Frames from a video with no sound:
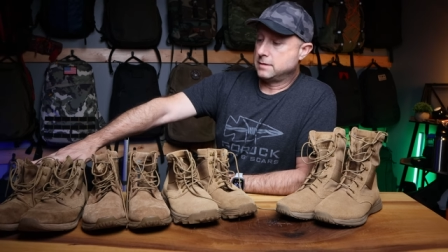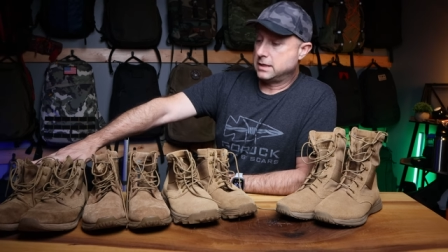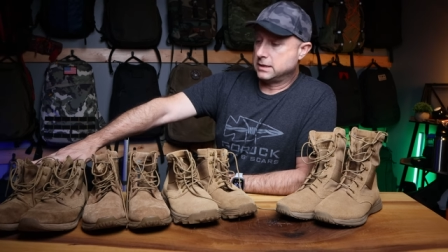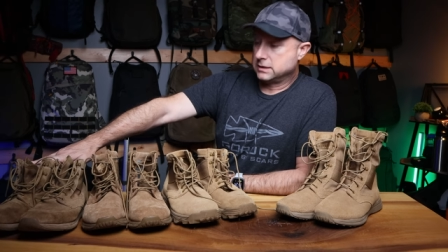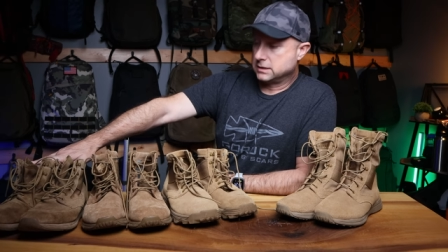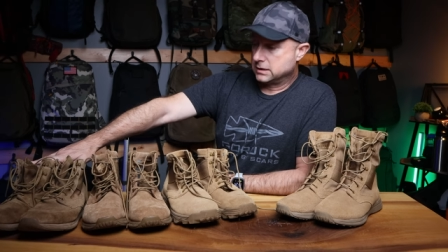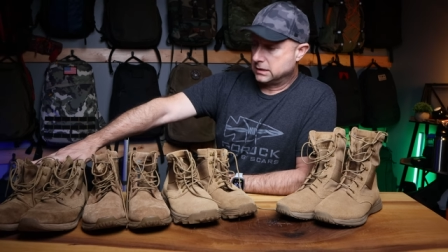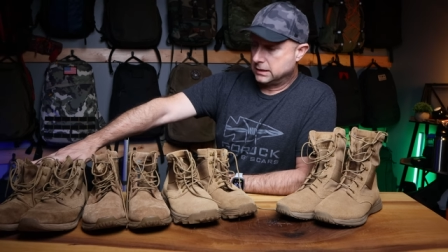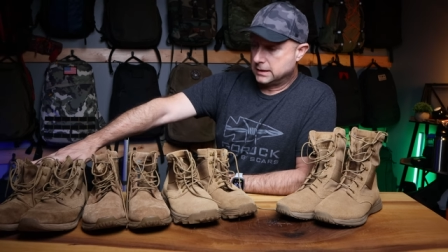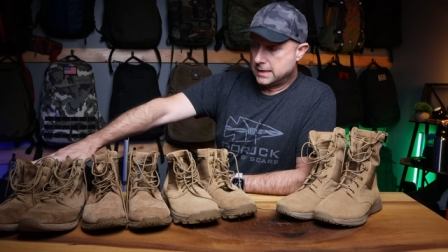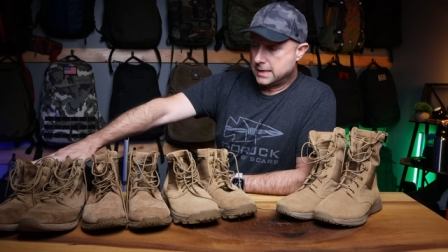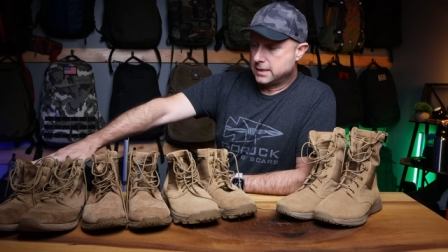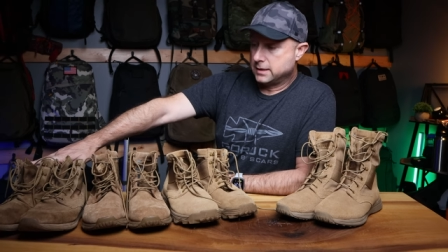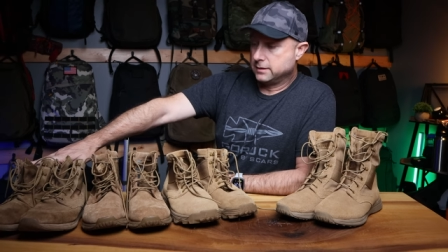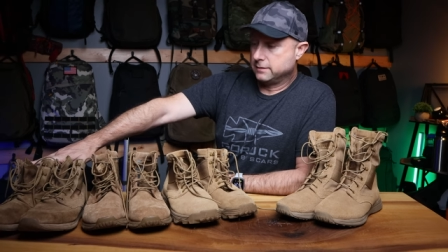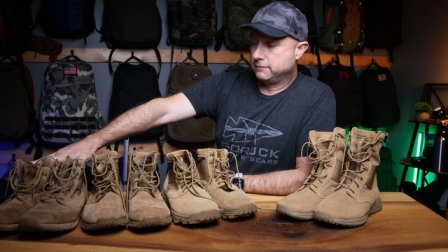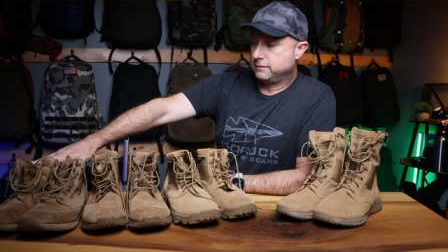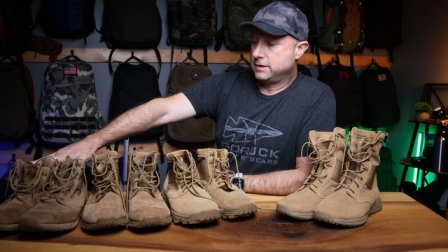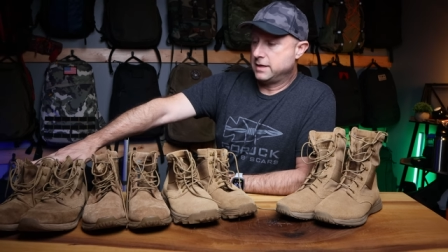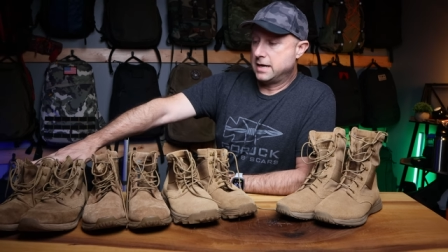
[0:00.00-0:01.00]
I just
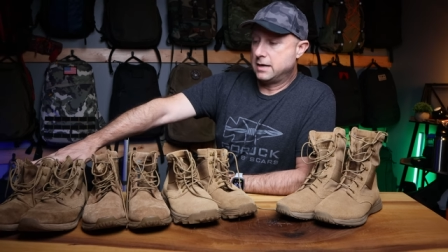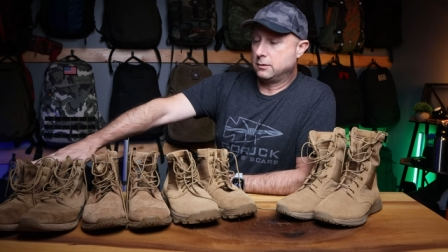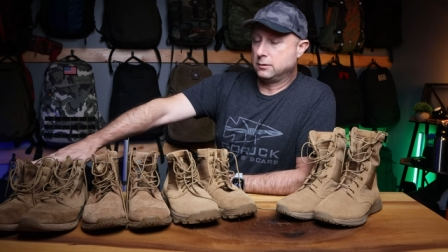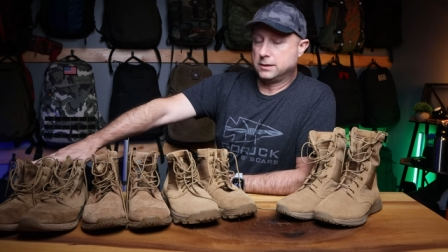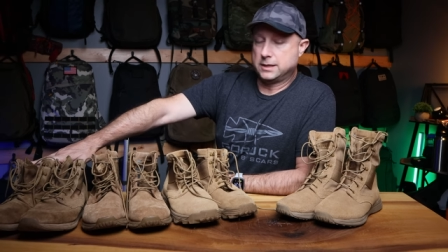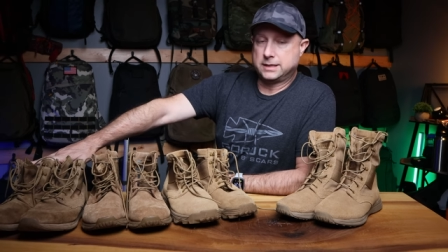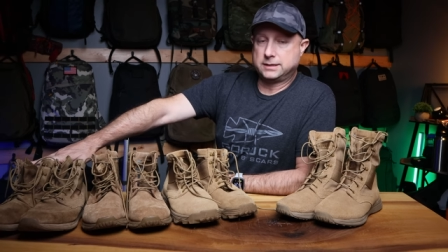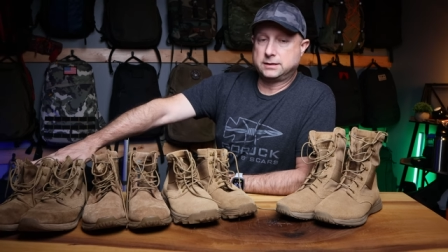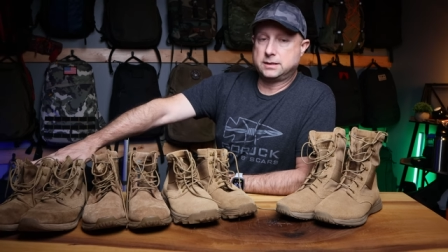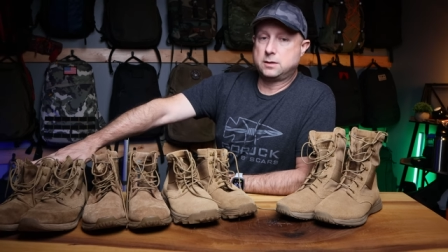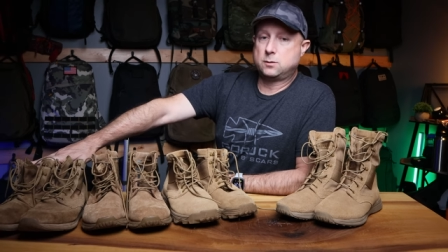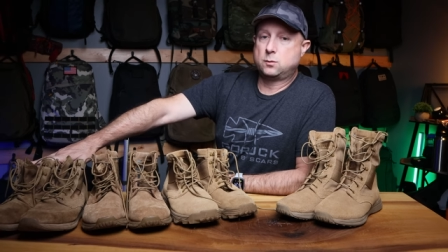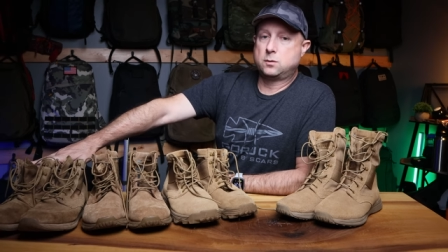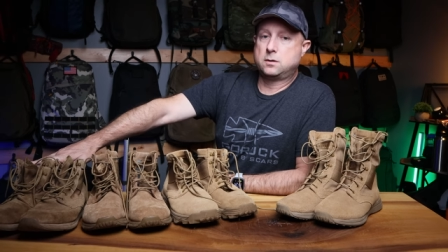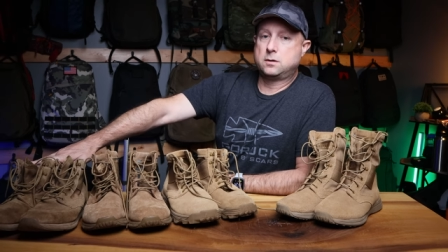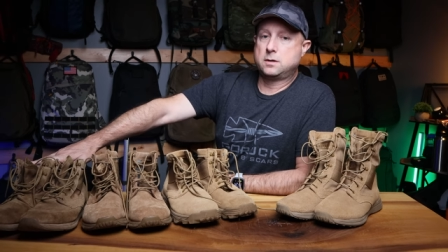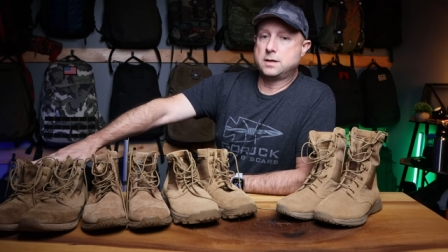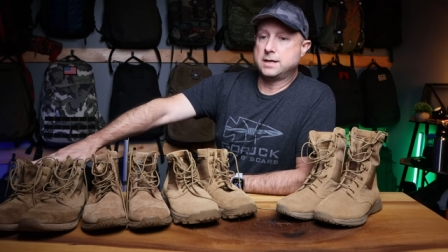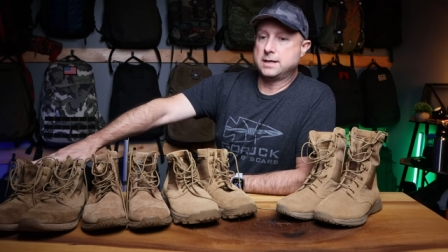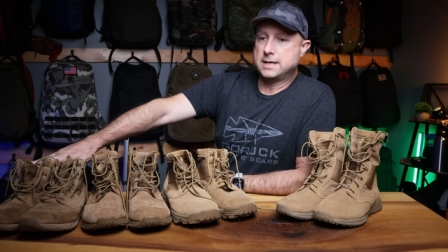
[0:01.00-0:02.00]
loved how light they
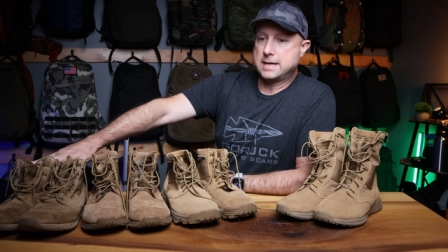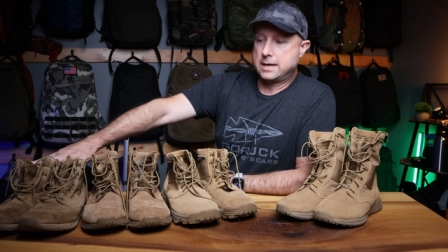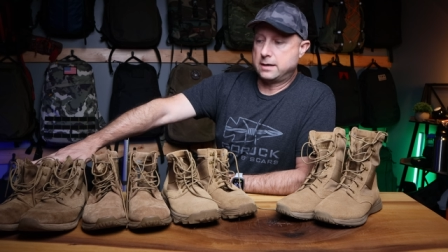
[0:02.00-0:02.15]
were and